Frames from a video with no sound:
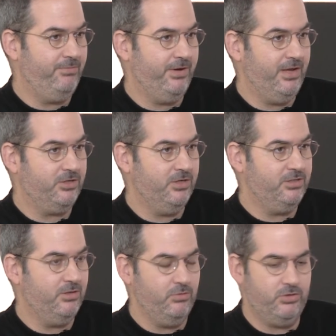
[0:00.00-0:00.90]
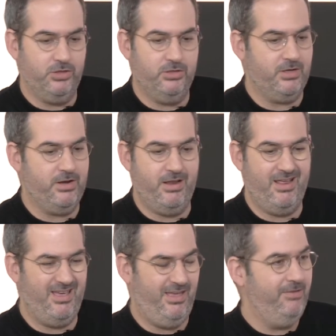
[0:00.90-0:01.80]
financial institutions, and
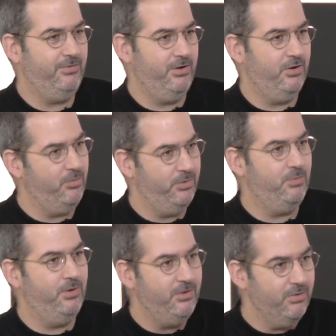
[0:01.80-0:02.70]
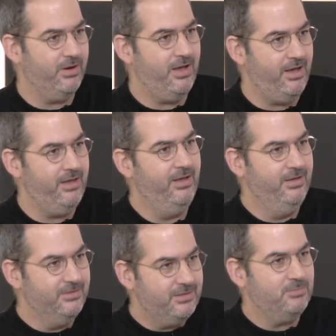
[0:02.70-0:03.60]
even, you know, between you and I,
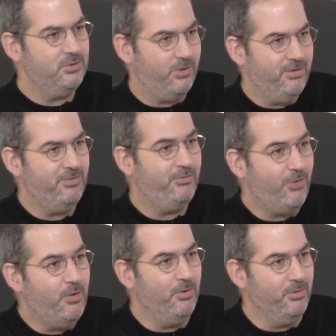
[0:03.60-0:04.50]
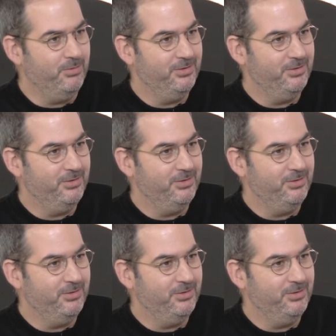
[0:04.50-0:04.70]
some sort of a FOMO